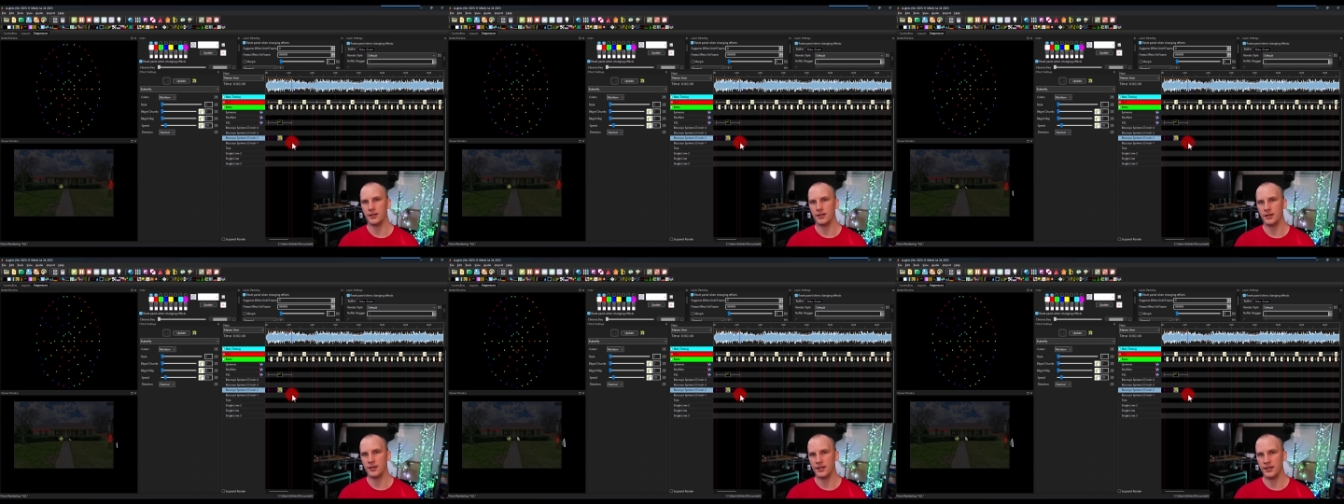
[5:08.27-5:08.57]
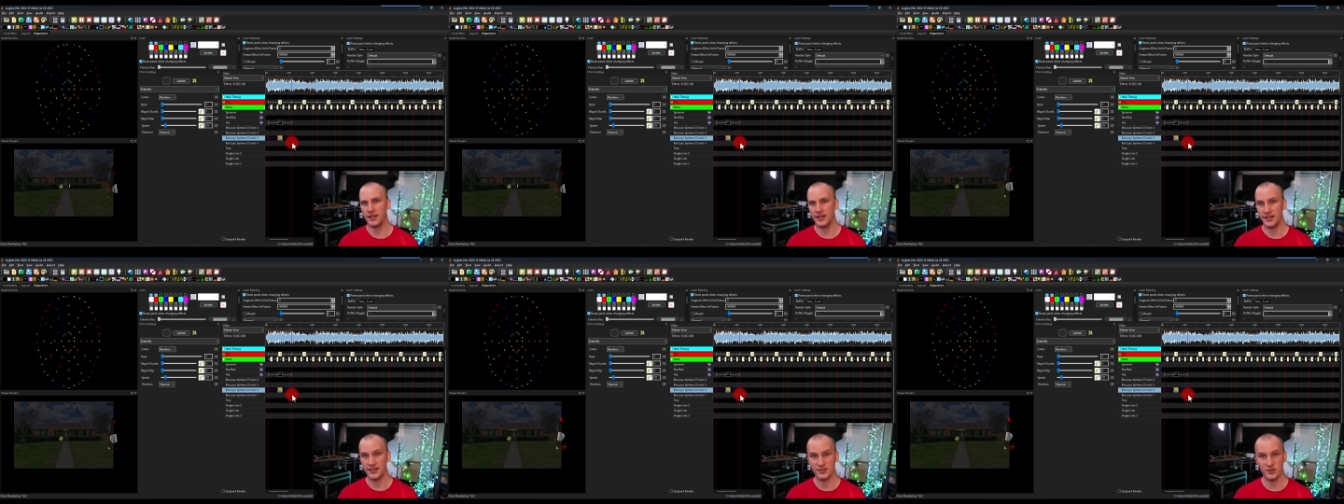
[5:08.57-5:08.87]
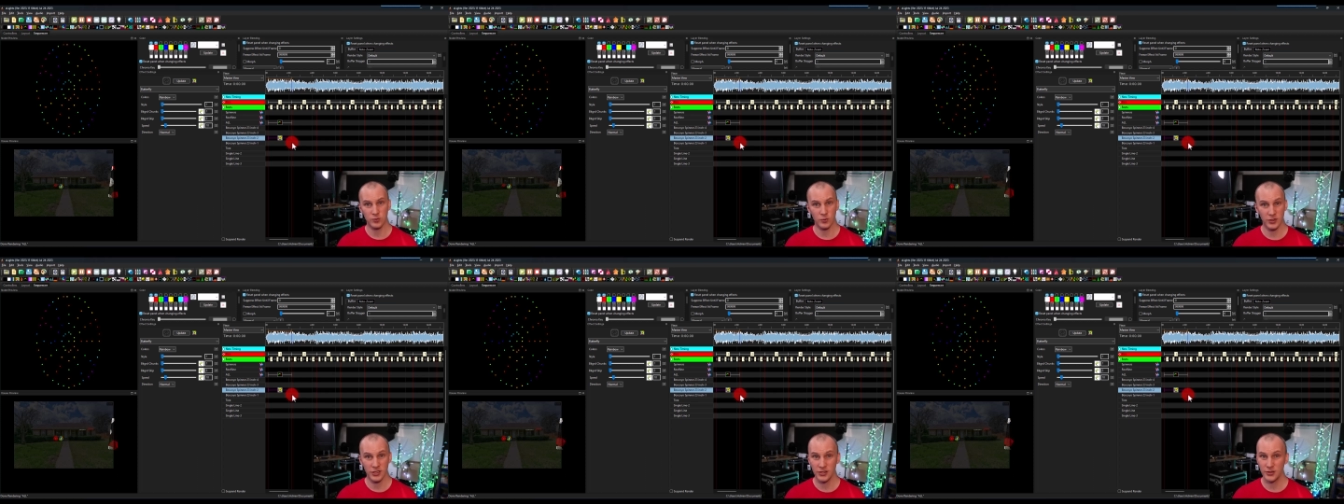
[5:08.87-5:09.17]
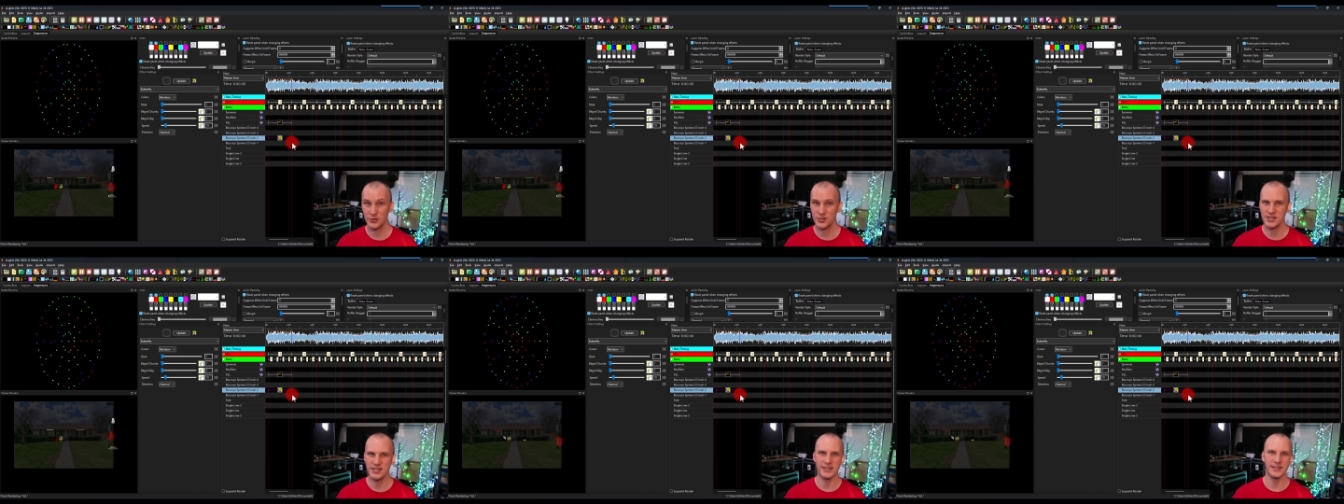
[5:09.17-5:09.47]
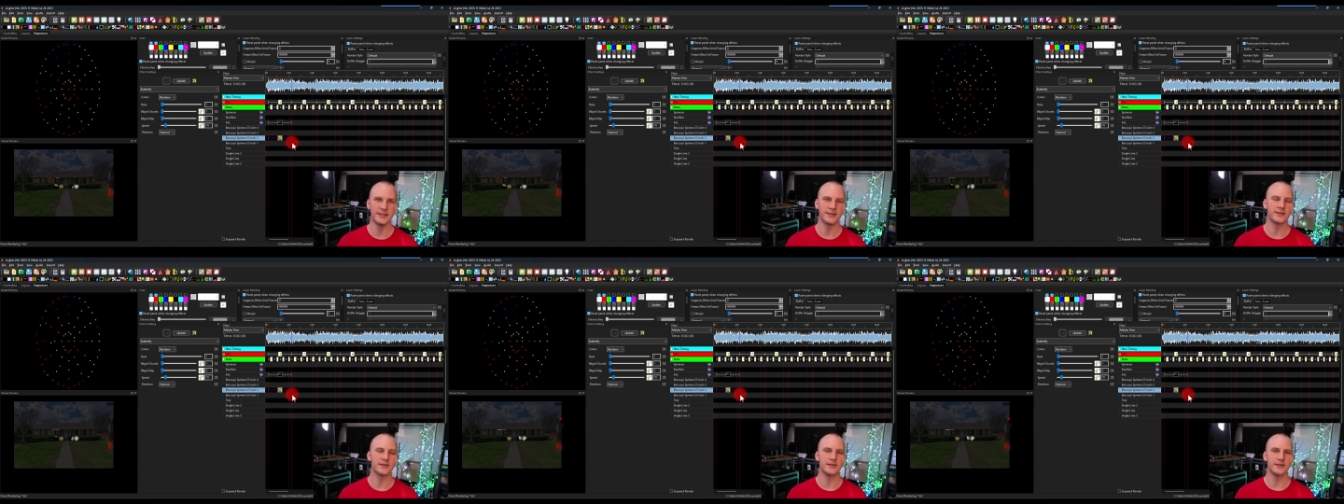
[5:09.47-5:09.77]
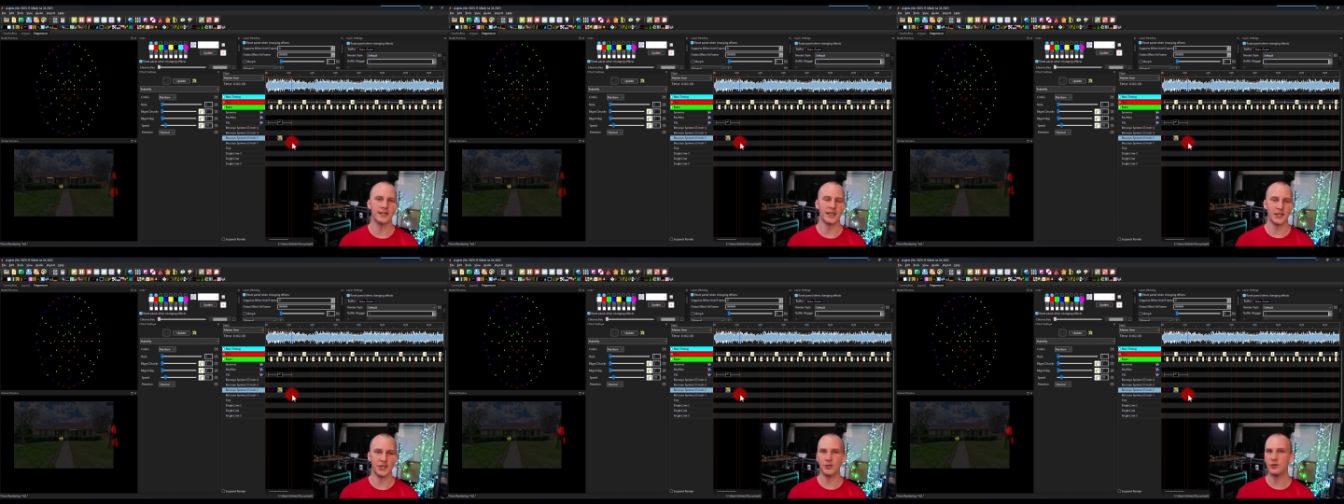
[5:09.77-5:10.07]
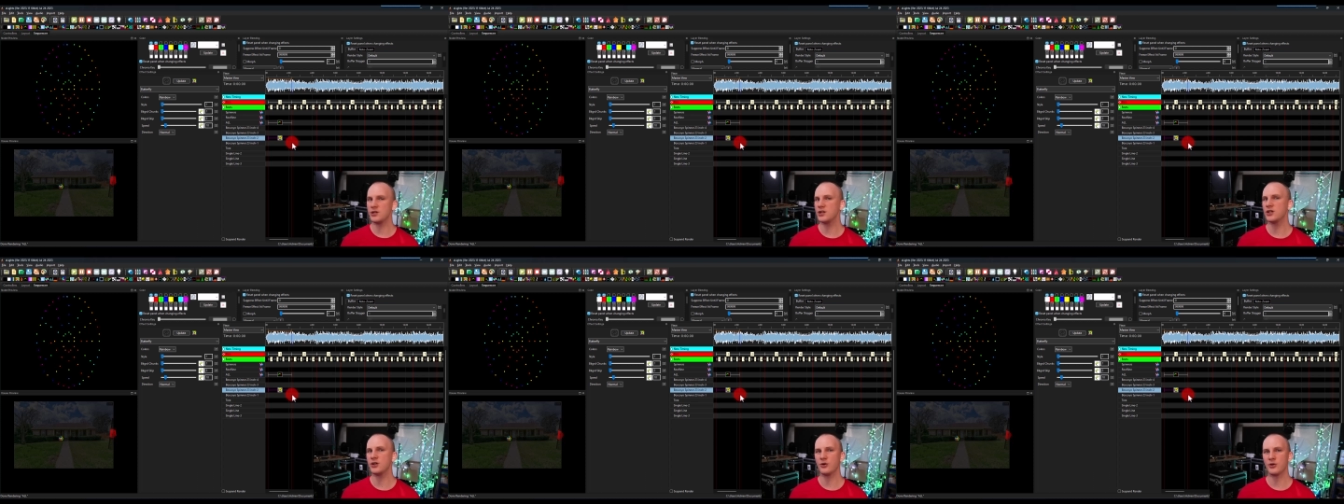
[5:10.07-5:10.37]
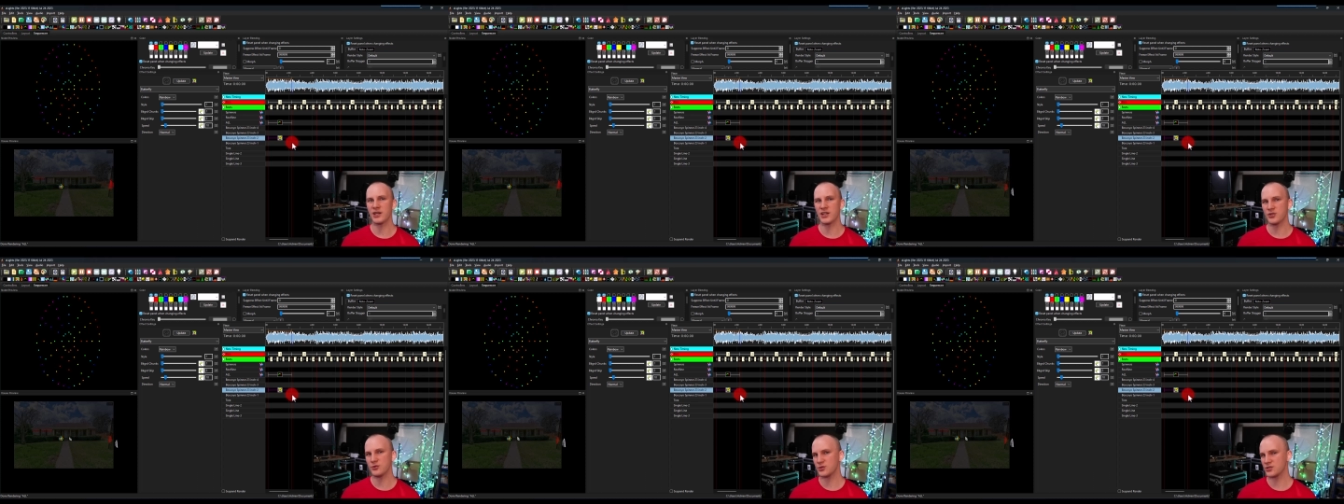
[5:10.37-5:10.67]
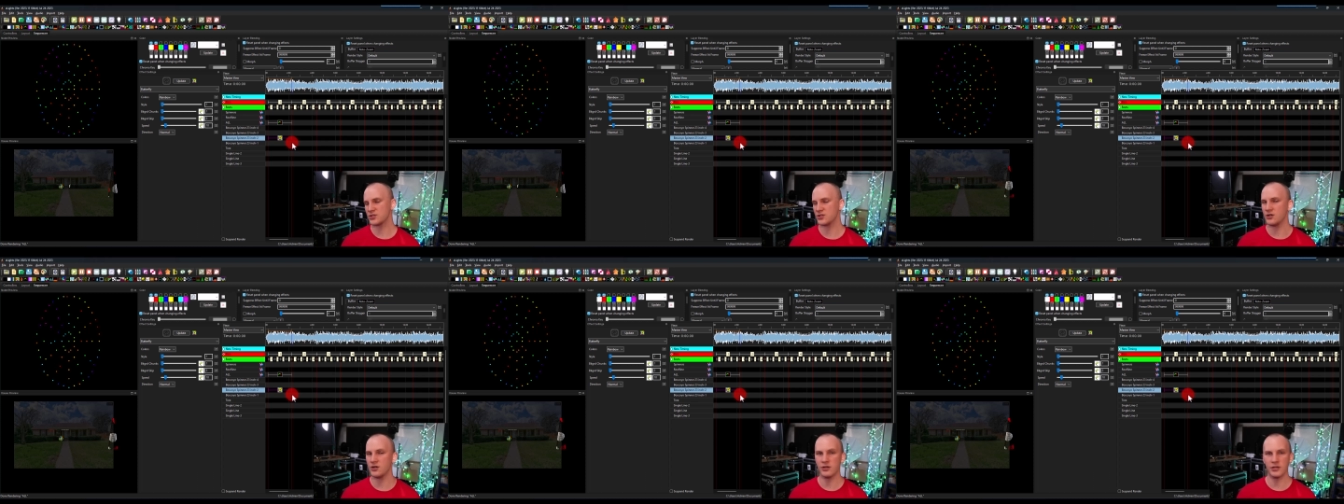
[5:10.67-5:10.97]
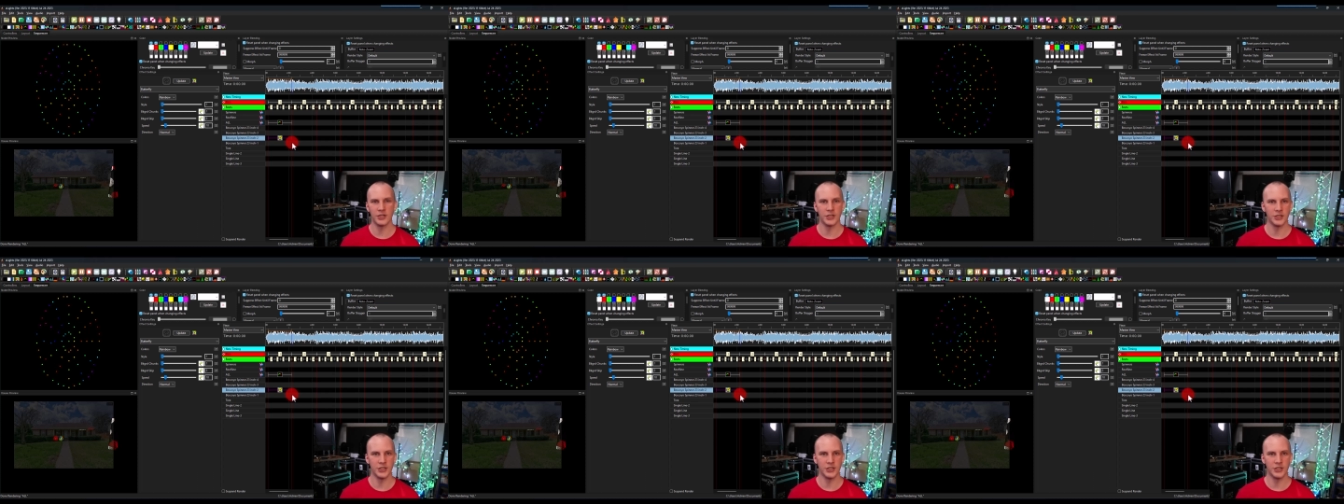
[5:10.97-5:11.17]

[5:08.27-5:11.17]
it's one of those things that you can go into a song,